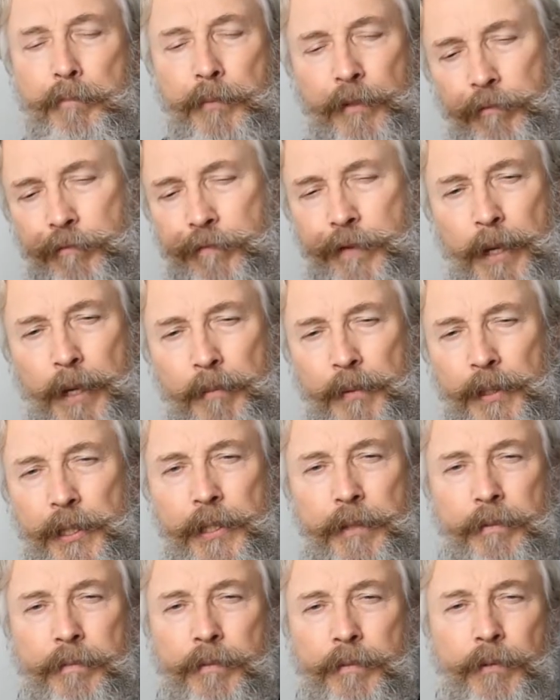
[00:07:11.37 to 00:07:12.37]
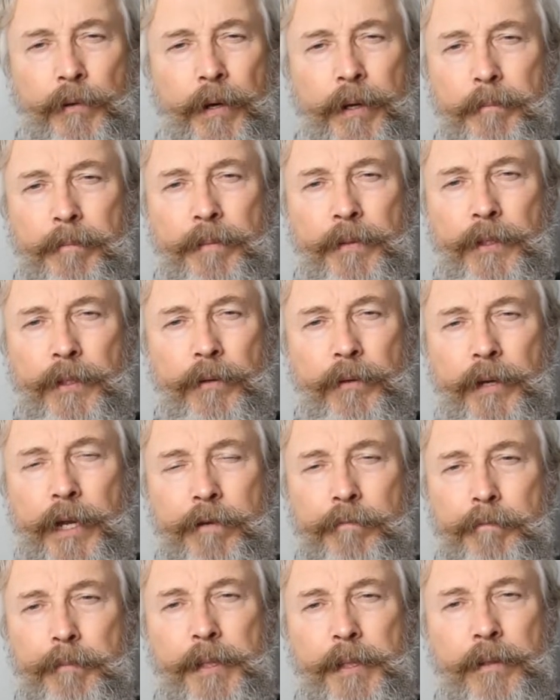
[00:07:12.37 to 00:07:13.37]
you know, family, your
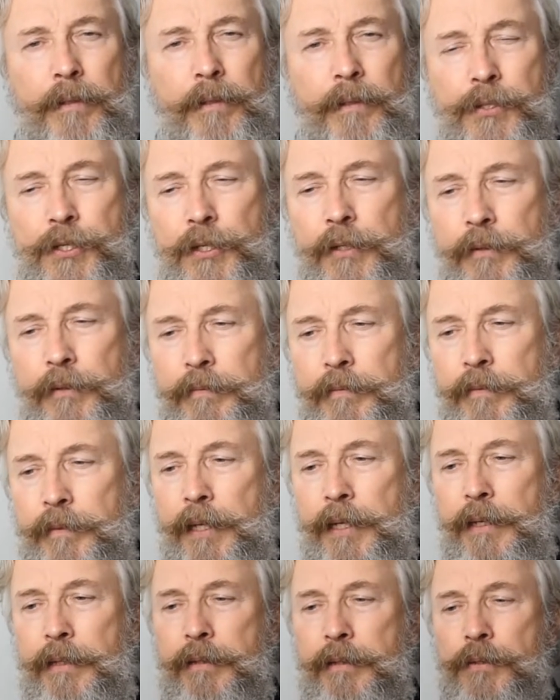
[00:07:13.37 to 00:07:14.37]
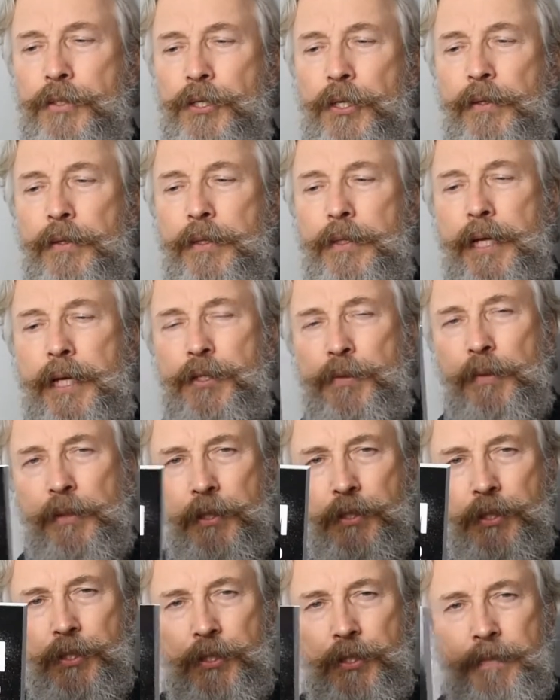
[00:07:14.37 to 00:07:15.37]
grandparents, and so that's
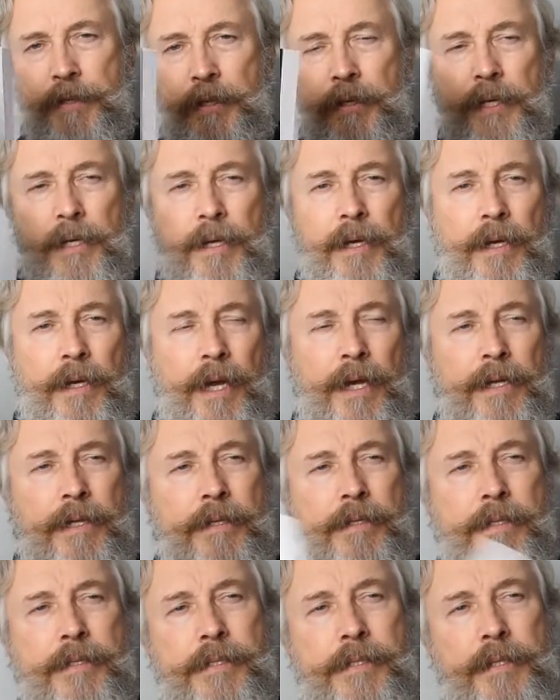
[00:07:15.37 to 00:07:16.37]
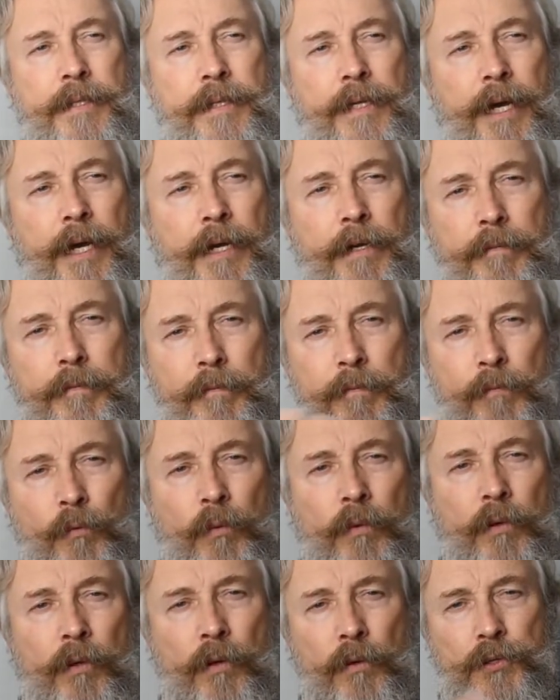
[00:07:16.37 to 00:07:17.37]
what this is about. And it kind
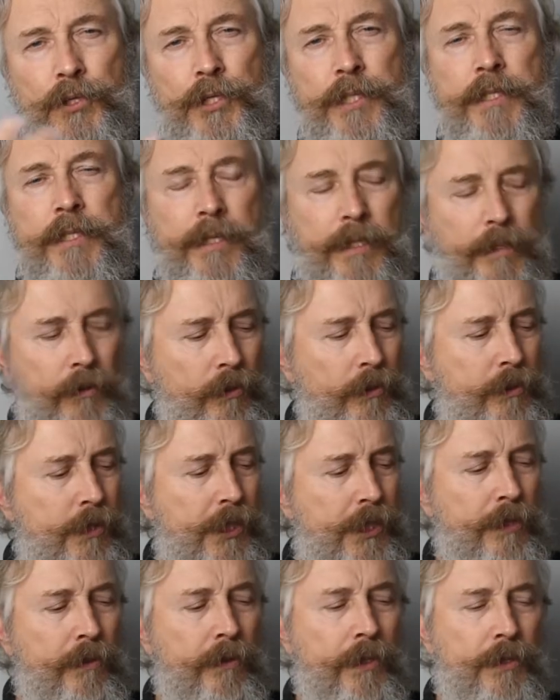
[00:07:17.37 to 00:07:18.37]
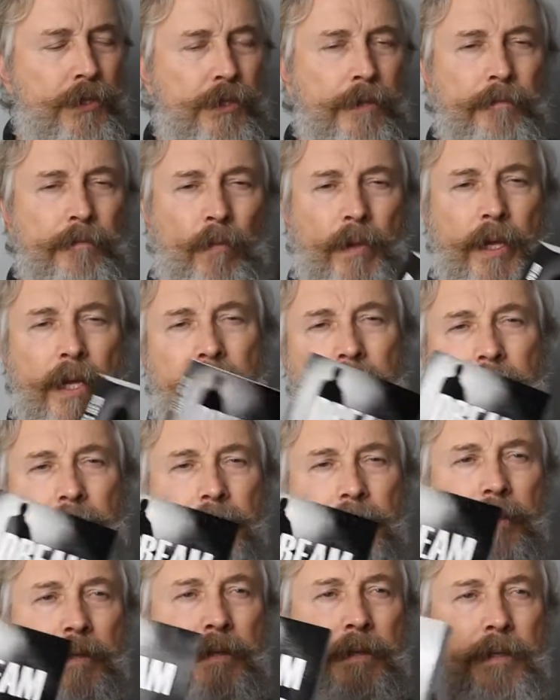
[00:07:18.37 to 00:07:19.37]
of goes into the series.
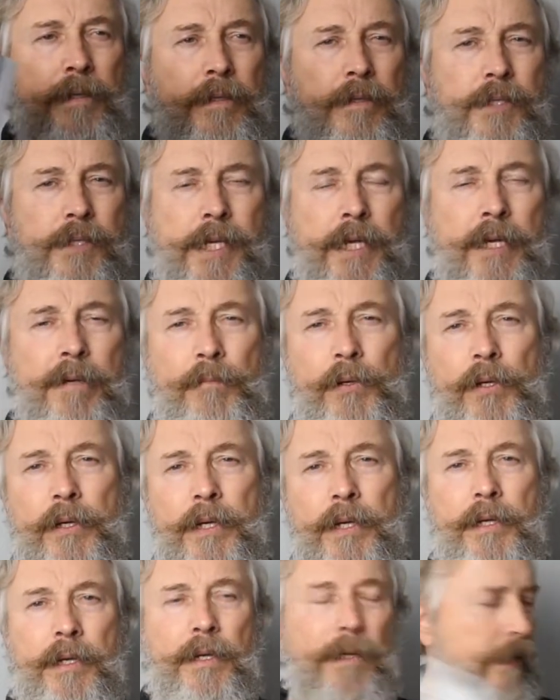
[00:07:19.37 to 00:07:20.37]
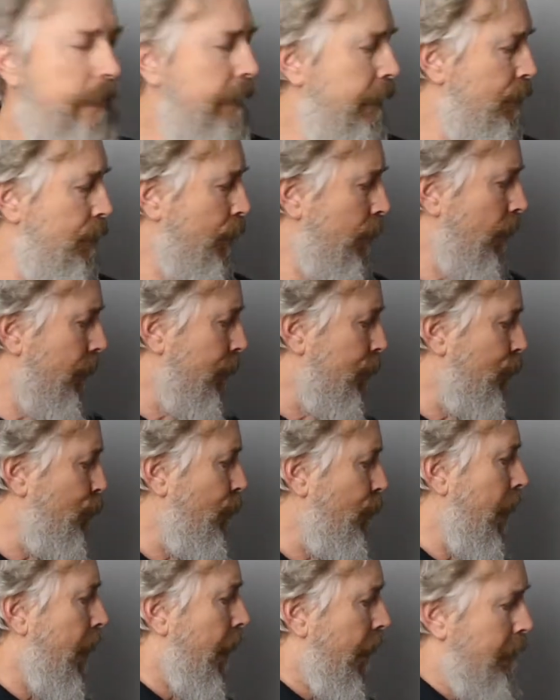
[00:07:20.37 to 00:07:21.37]
And the second book is called The
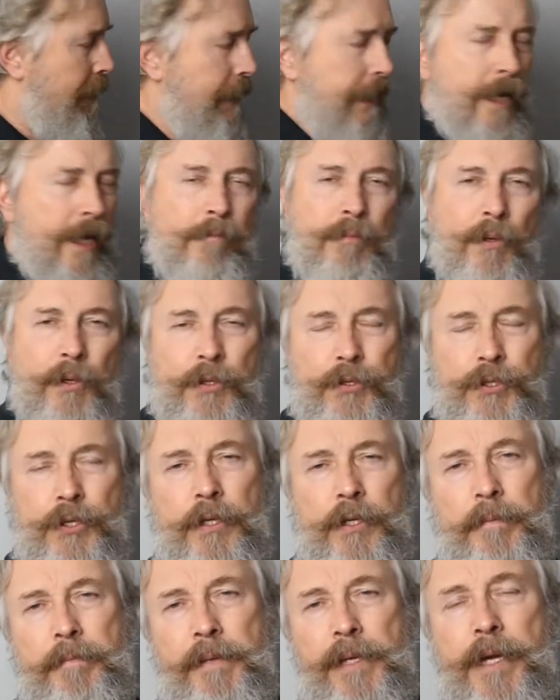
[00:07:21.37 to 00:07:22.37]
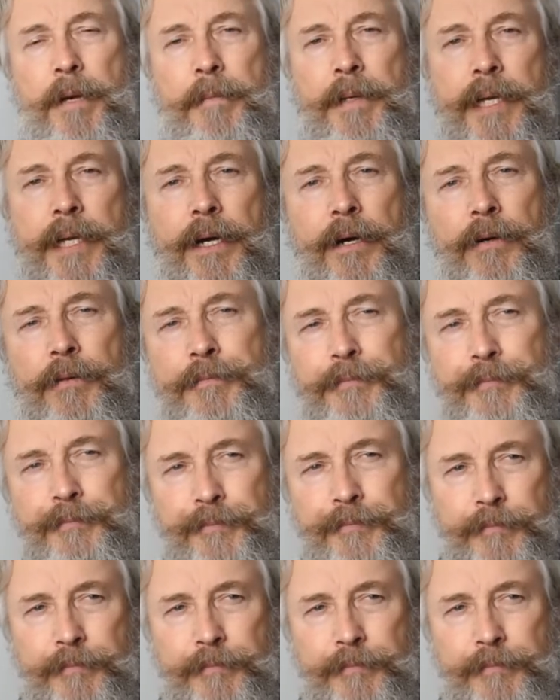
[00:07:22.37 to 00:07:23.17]
Tribe, and that book is going to be coming out